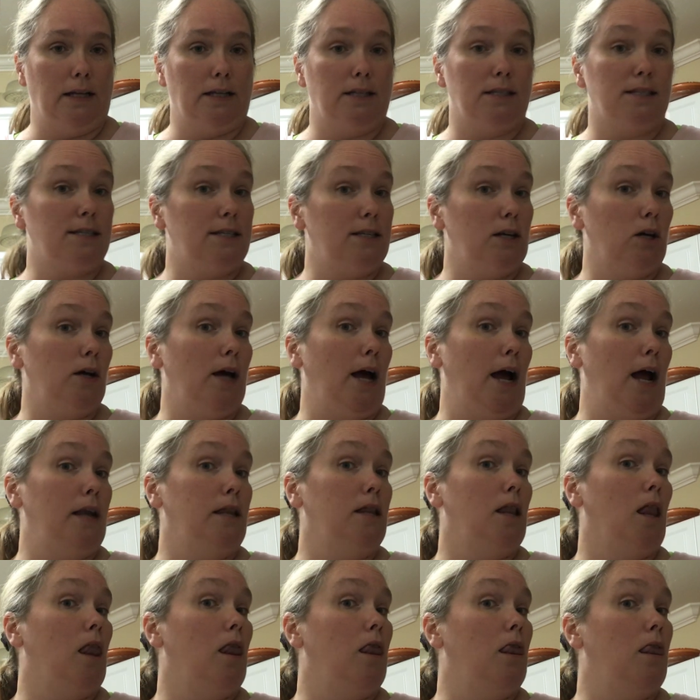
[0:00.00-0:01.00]
still
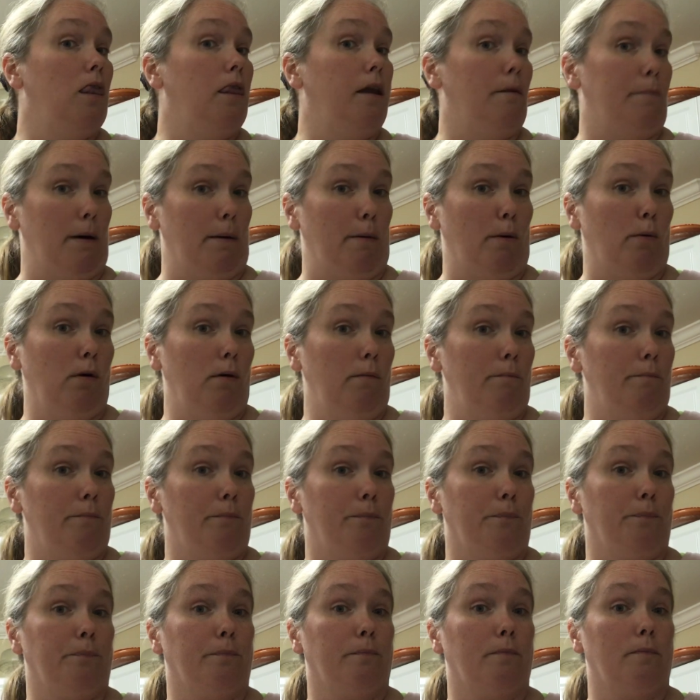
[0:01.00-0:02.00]
had the bowl.
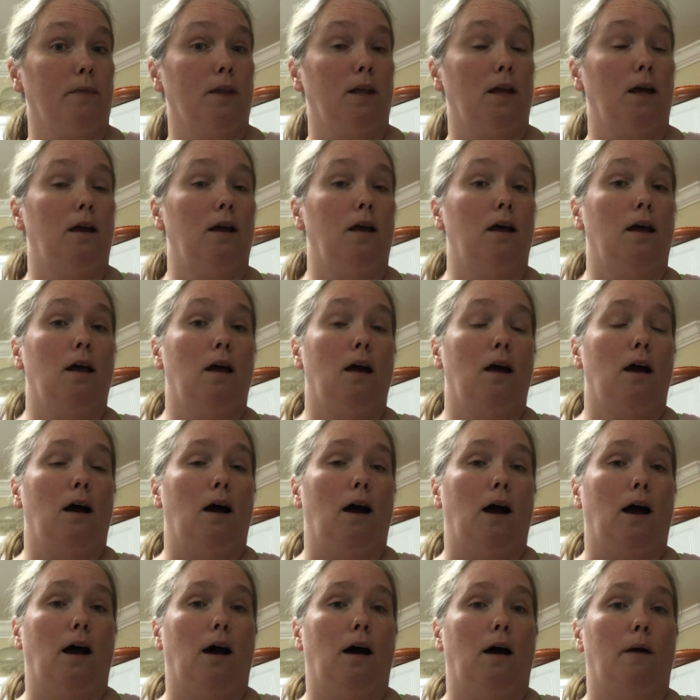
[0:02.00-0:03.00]

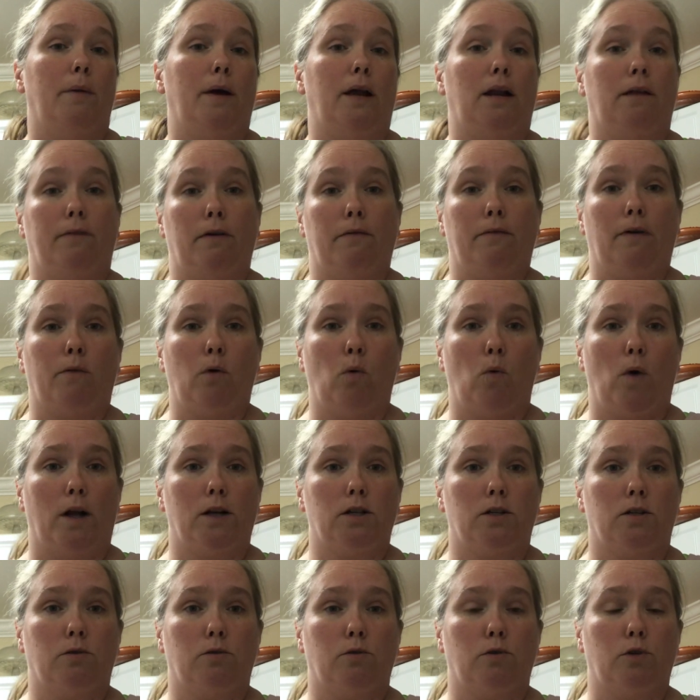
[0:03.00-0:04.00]
And if you've ever
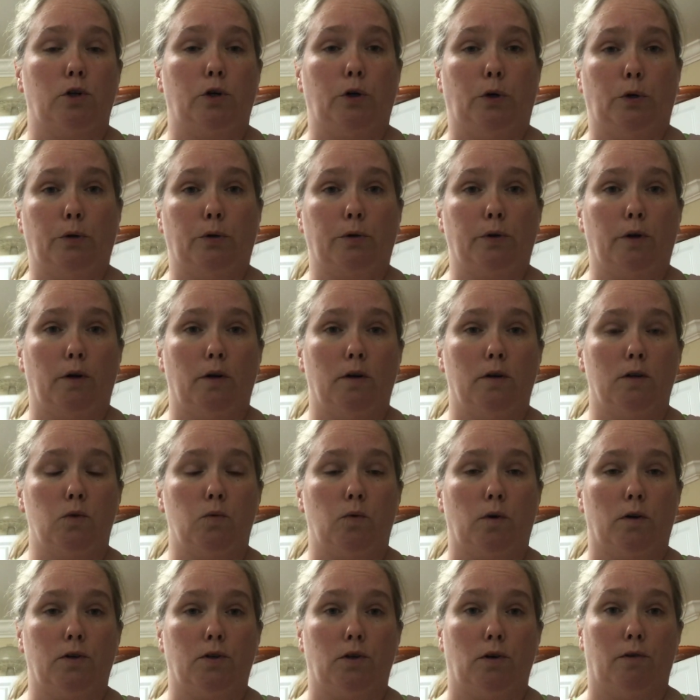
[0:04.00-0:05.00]
watched The Golden
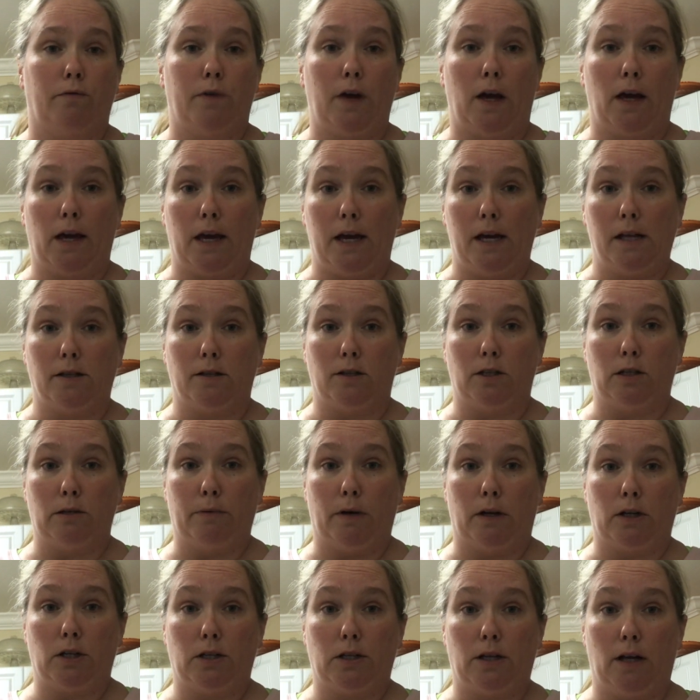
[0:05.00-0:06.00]
Girls where Sophia eats too
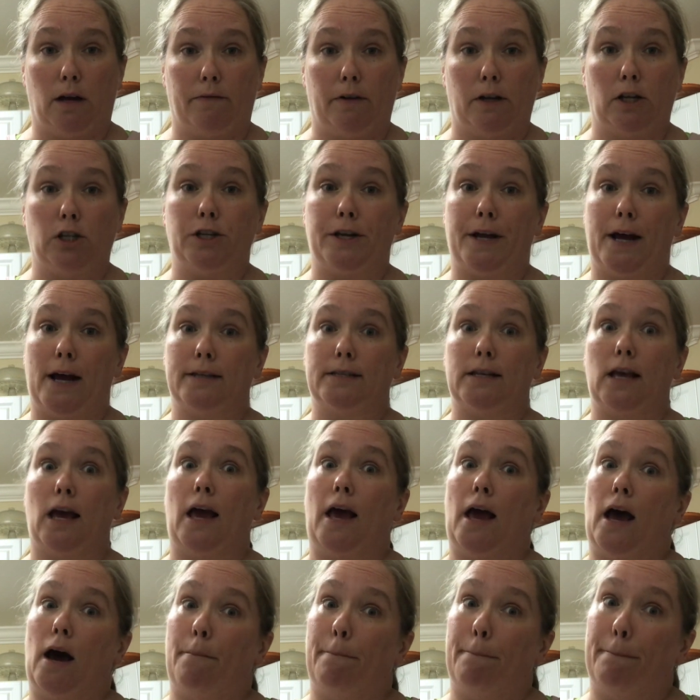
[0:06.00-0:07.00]
much stuff and she has
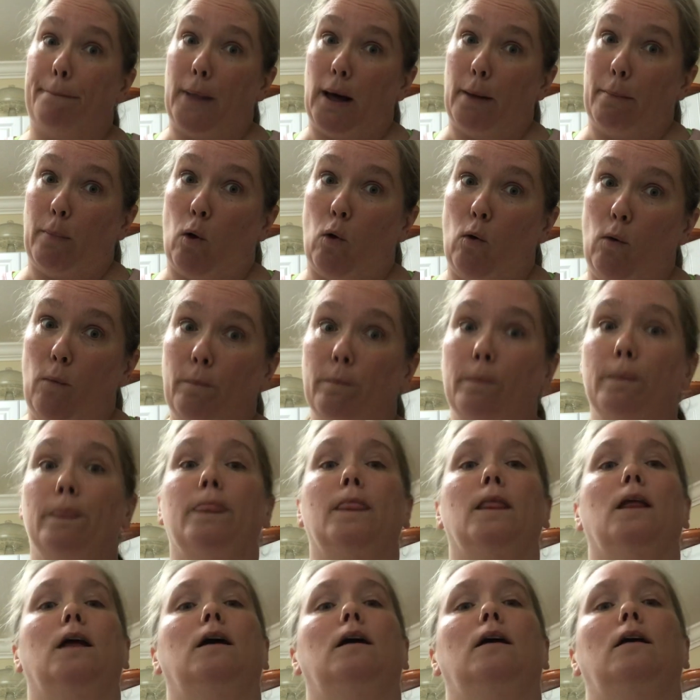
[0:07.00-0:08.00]
a bubble,
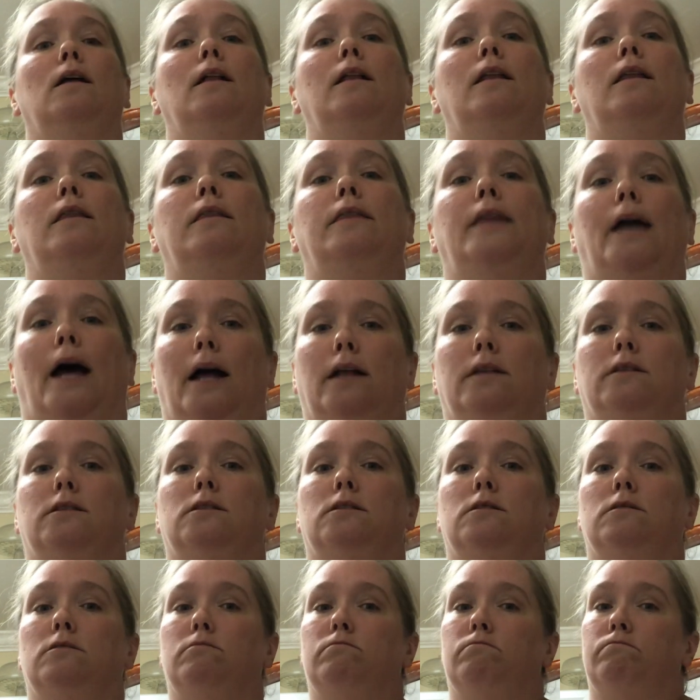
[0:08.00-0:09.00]

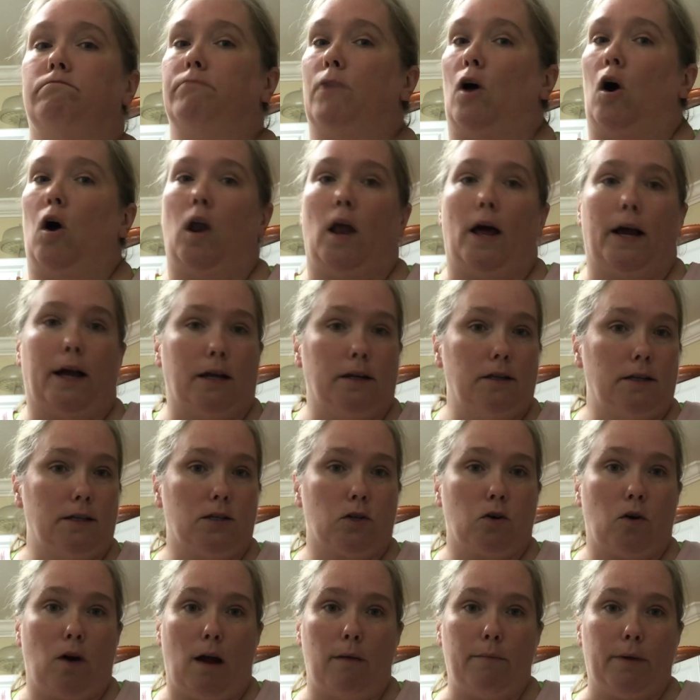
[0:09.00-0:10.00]
that's all I can
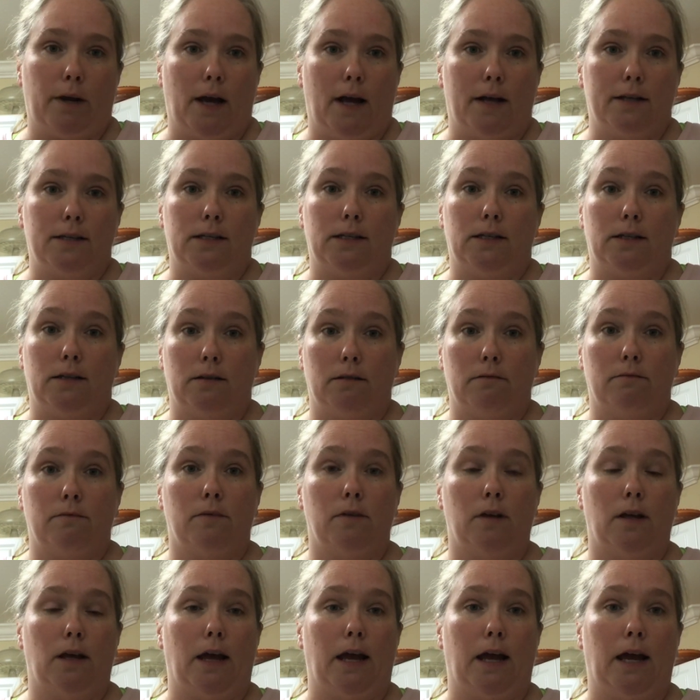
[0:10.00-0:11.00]
describe it as.
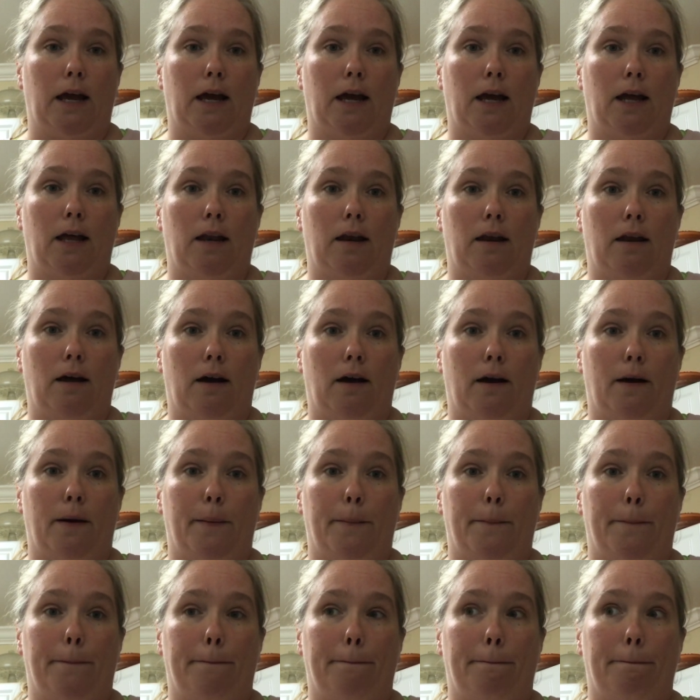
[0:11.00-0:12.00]
And
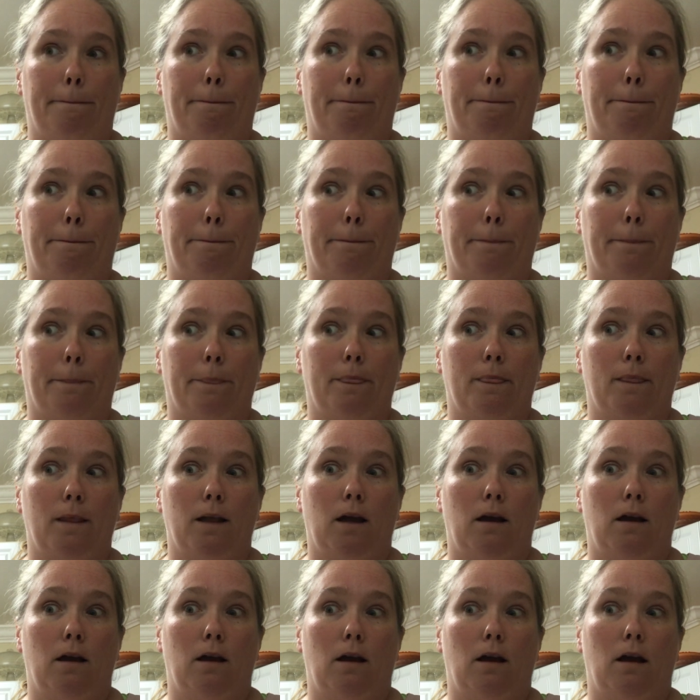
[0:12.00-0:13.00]
I'm
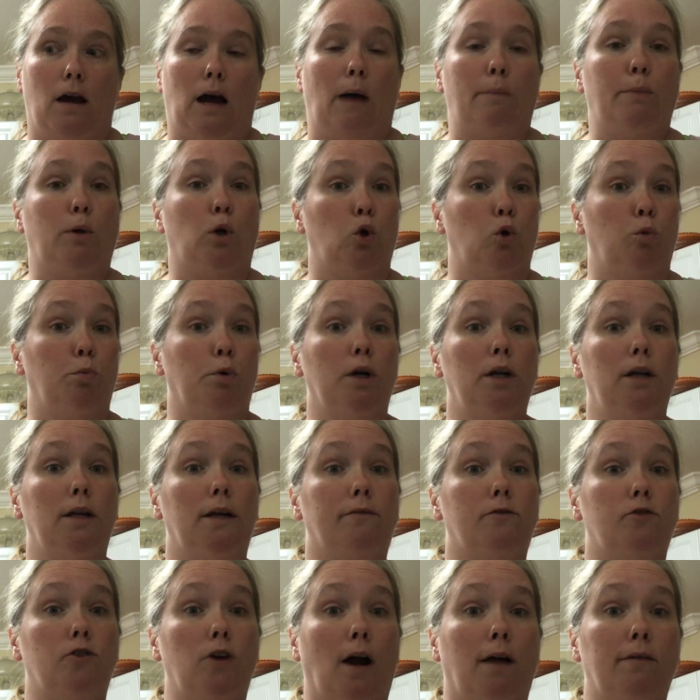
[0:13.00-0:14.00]
an Uber and
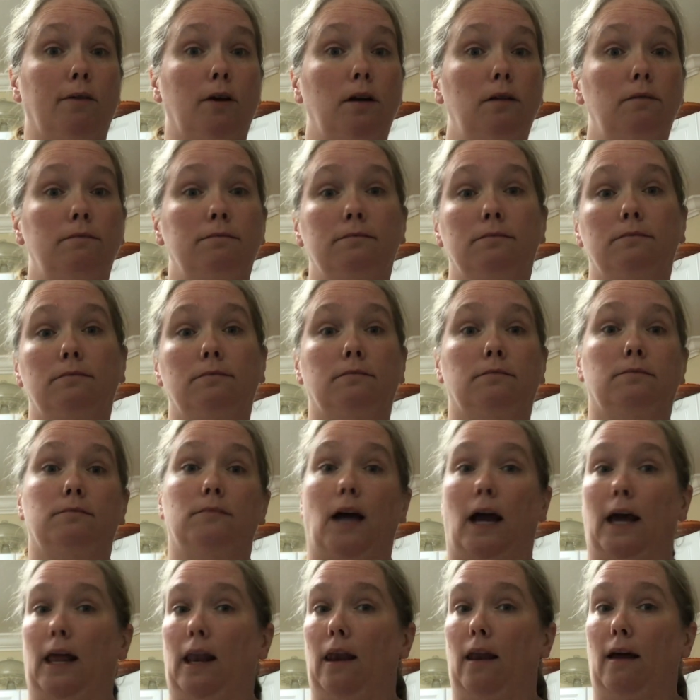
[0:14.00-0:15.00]
Lyft driver.
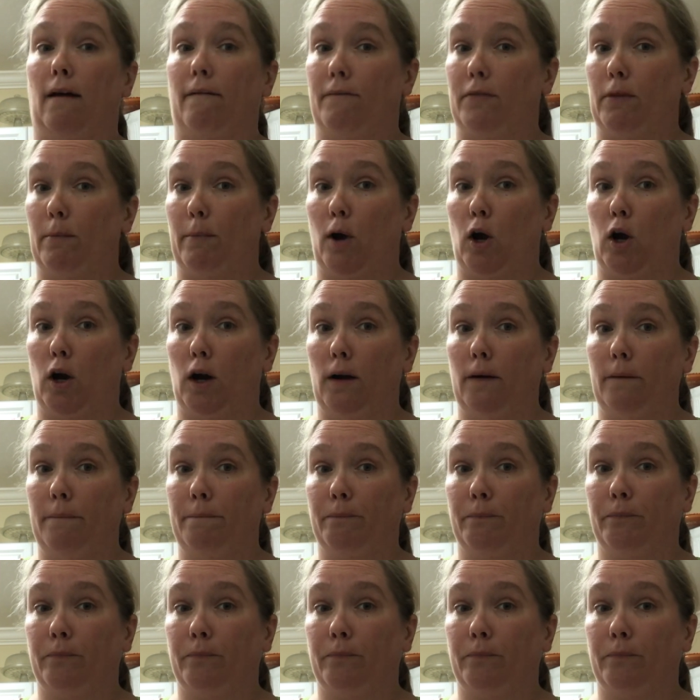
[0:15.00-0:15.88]
I left the bar.